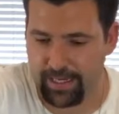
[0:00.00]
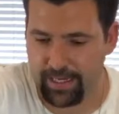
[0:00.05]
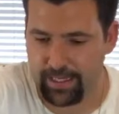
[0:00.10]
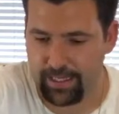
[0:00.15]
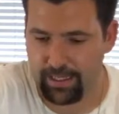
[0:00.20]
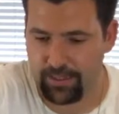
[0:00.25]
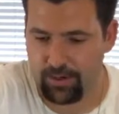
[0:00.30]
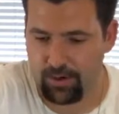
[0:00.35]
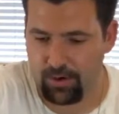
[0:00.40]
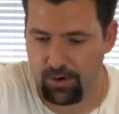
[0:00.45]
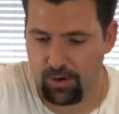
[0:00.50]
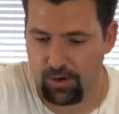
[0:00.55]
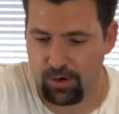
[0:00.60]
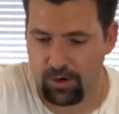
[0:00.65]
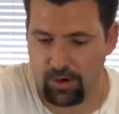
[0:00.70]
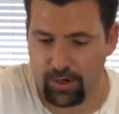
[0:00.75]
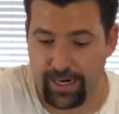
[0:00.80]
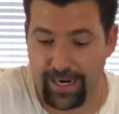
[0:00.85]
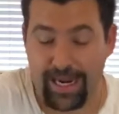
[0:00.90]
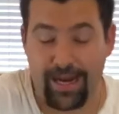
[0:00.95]
in
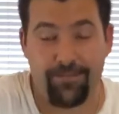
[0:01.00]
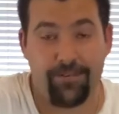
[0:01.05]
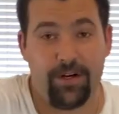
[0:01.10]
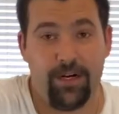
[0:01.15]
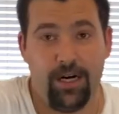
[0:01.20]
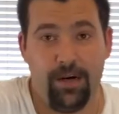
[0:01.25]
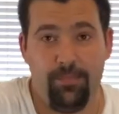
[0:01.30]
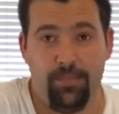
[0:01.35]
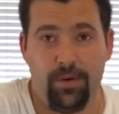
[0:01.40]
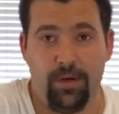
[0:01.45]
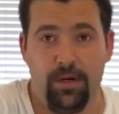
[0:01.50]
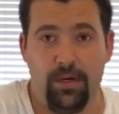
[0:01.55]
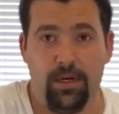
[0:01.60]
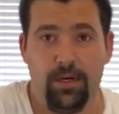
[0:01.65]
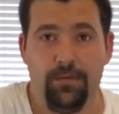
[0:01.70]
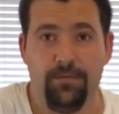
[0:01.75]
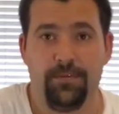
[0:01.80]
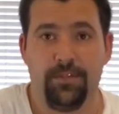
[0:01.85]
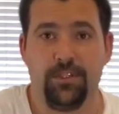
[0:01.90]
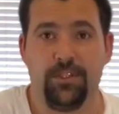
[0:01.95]
our half cup
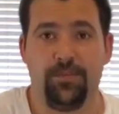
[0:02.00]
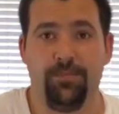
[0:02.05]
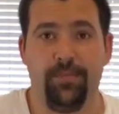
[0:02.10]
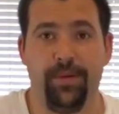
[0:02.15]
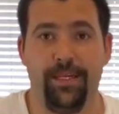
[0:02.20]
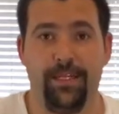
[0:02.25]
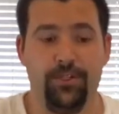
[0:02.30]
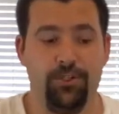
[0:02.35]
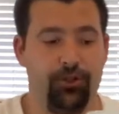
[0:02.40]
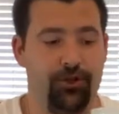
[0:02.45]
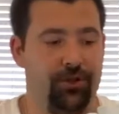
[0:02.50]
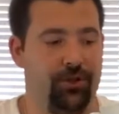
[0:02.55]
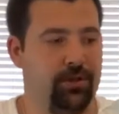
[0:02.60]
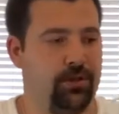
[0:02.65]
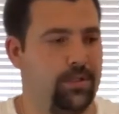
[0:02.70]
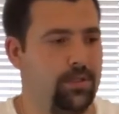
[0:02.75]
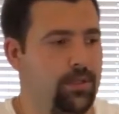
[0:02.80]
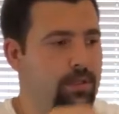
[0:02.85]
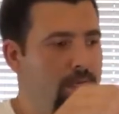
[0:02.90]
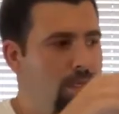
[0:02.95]
of spinach.
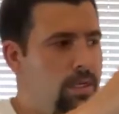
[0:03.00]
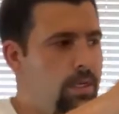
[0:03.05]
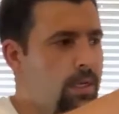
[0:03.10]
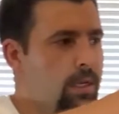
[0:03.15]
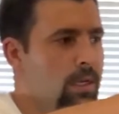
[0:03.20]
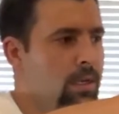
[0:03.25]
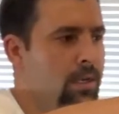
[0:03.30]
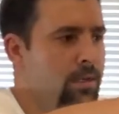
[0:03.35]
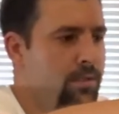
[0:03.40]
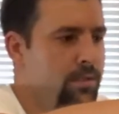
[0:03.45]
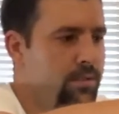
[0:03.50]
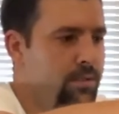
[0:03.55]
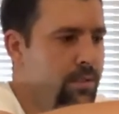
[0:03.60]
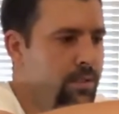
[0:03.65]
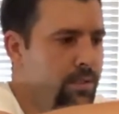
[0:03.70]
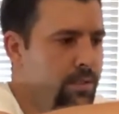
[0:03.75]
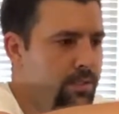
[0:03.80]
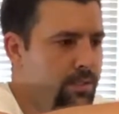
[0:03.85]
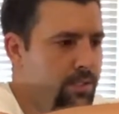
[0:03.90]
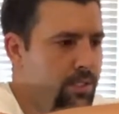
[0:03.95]

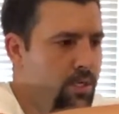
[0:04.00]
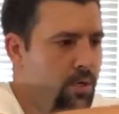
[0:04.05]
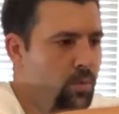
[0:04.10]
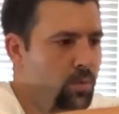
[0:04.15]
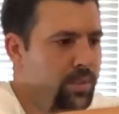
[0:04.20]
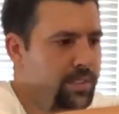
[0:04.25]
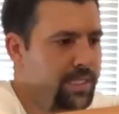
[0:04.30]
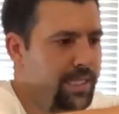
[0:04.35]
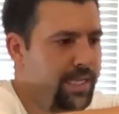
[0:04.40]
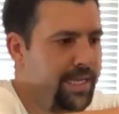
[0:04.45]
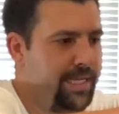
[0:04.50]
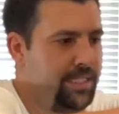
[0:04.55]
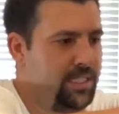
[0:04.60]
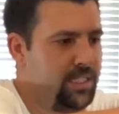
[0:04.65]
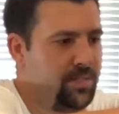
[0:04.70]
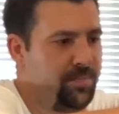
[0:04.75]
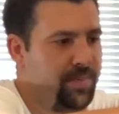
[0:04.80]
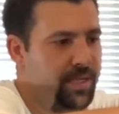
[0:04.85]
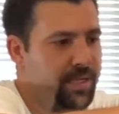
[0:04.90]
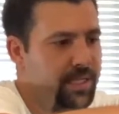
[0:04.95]
So once again,
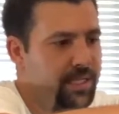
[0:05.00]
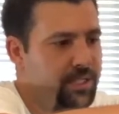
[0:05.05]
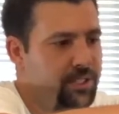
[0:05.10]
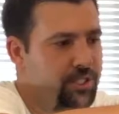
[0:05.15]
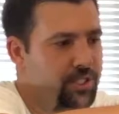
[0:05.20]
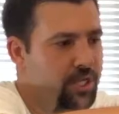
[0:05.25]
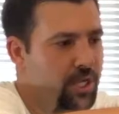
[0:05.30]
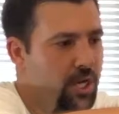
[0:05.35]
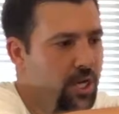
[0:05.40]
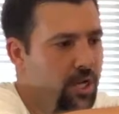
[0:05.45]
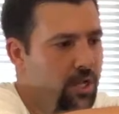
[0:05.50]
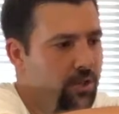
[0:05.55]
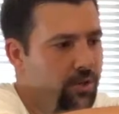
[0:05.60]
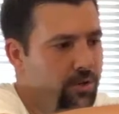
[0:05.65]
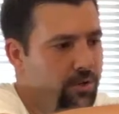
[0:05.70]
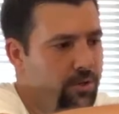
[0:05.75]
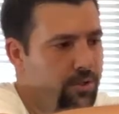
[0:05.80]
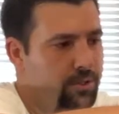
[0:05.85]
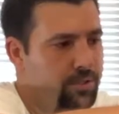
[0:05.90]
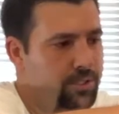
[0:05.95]
spinach,
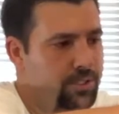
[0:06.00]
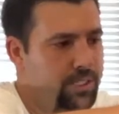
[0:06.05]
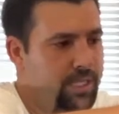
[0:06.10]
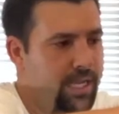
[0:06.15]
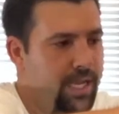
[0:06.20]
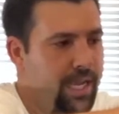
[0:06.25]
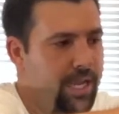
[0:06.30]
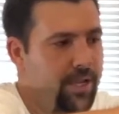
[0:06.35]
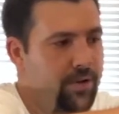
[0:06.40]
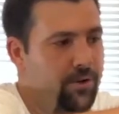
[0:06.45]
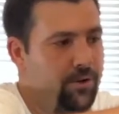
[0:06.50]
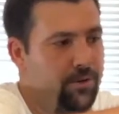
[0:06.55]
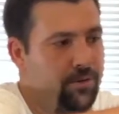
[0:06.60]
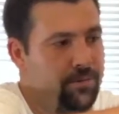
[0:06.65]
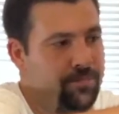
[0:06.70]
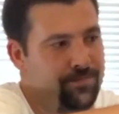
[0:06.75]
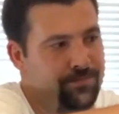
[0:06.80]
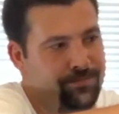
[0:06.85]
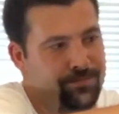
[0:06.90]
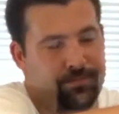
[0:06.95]
collards, kale, you
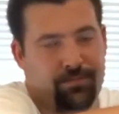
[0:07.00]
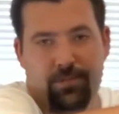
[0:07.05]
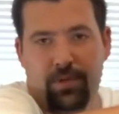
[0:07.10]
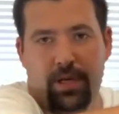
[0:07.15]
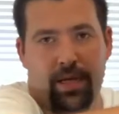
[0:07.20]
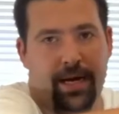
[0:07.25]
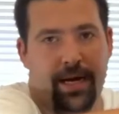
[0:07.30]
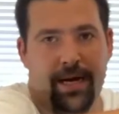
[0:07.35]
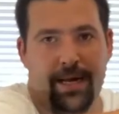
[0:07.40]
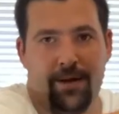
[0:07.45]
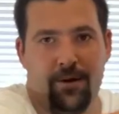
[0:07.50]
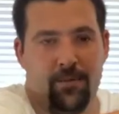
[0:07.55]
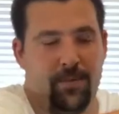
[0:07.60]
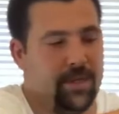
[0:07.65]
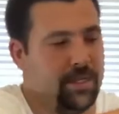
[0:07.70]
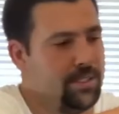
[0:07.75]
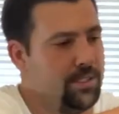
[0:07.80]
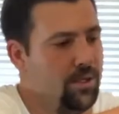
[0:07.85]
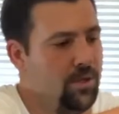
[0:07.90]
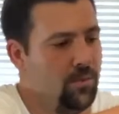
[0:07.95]
can kind of
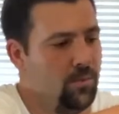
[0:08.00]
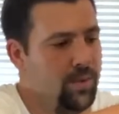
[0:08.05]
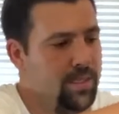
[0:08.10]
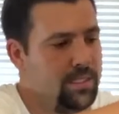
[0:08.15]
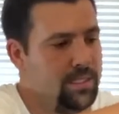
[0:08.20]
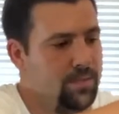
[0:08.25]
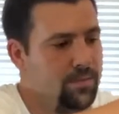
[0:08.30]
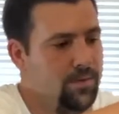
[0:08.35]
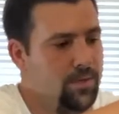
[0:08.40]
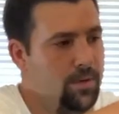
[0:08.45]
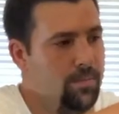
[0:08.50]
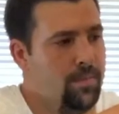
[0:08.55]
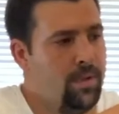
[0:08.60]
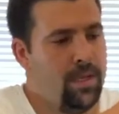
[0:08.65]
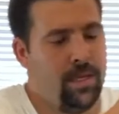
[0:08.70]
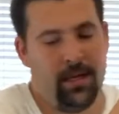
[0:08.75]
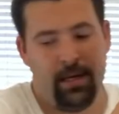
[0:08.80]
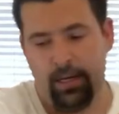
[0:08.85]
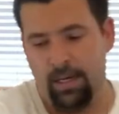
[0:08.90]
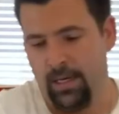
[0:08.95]
intermix all the rest of them.
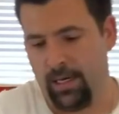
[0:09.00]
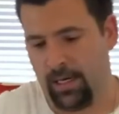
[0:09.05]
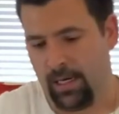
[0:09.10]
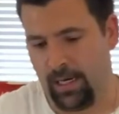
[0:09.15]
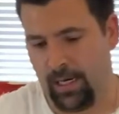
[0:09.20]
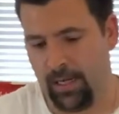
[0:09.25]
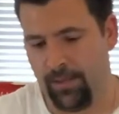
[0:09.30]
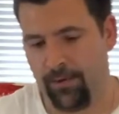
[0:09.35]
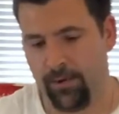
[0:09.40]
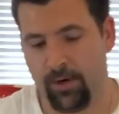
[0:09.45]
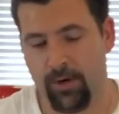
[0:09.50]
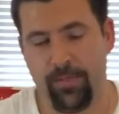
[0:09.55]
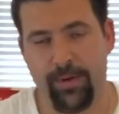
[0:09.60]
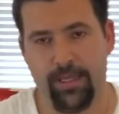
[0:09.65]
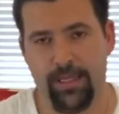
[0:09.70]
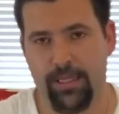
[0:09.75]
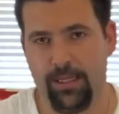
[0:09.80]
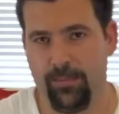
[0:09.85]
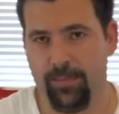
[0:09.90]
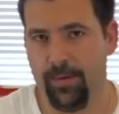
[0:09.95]
They're going to be
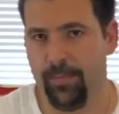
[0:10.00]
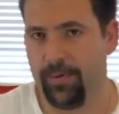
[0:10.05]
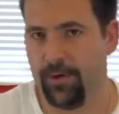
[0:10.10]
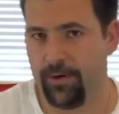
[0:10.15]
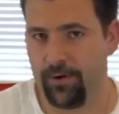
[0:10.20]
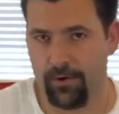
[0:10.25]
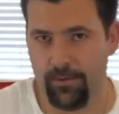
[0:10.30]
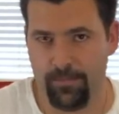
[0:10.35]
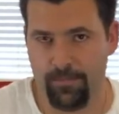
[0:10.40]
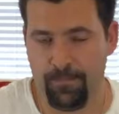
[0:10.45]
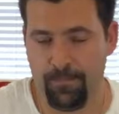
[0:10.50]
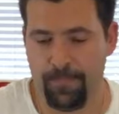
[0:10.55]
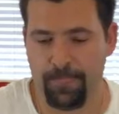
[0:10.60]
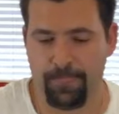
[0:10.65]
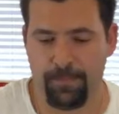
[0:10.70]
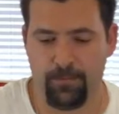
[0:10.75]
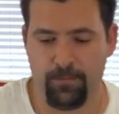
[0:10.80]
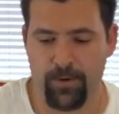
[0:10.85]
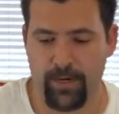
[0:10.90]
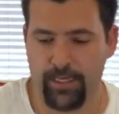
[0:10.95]
a little bit bitter,
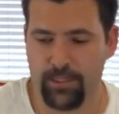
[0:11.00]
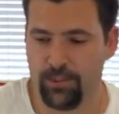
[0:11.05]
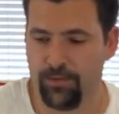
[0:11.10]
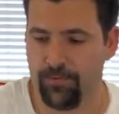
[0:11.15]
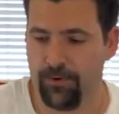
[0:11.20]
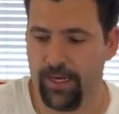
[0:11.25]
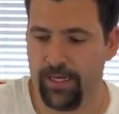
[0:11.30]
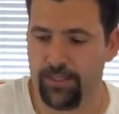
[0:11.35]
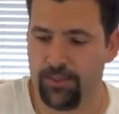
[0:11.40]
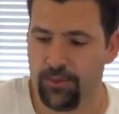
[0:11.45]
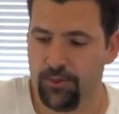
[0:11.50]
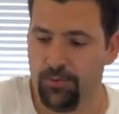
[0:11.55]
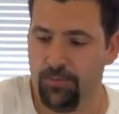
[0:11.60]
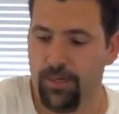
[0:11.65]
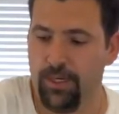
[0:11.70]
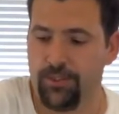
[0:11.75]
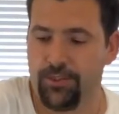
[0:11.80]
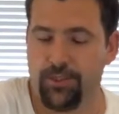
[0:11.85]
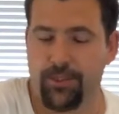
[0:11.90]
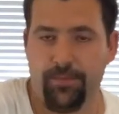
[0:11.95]
right? So if you add too
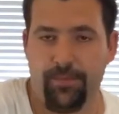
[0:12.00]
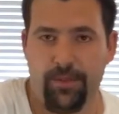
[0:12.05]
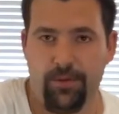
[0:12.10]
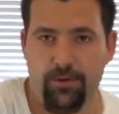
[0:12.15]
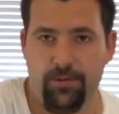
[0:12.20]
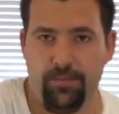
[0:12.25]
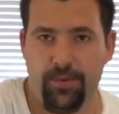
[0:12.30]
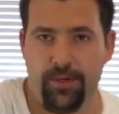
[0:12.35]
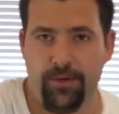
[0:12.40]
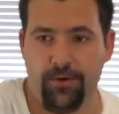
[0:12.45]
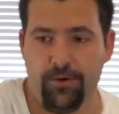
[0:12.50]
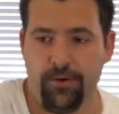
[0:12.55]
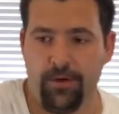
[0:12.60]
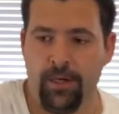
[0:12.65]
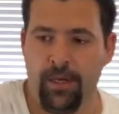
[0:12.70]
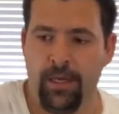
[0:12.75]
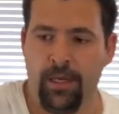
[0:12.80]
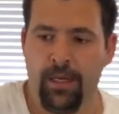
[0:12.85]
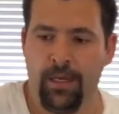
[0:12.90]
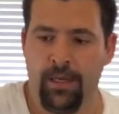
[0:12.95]
much, it's going to be a little
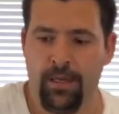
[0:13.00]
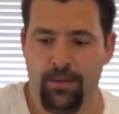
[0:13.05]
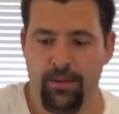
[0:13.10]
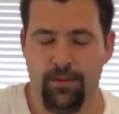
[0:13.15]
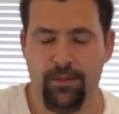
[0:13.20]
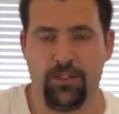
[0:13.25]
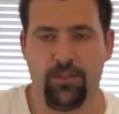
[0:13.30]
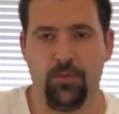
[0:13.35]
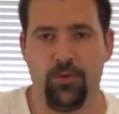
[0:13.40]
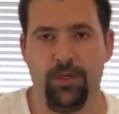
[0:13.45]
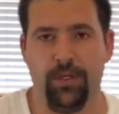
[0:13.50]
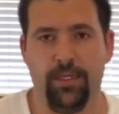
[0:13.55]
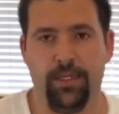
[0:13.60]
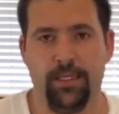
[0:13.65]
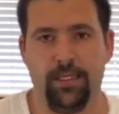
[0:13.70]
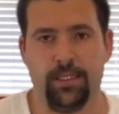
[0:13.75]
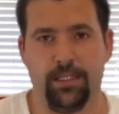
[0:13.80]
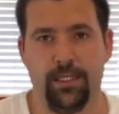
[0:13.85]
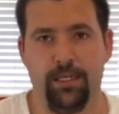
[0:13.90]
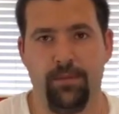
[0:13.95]
bitter. This one
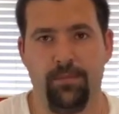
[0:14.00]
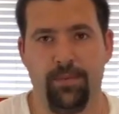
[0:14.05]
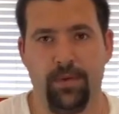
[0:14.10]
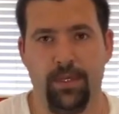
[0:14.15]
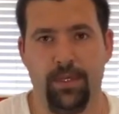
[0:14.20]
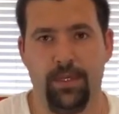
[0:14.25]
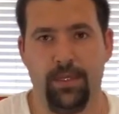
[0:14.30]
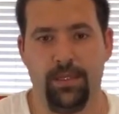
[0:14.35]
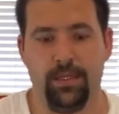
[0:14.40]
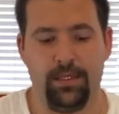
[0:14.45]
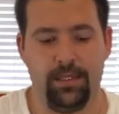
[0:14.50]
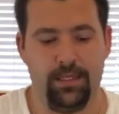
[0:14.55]
is going to be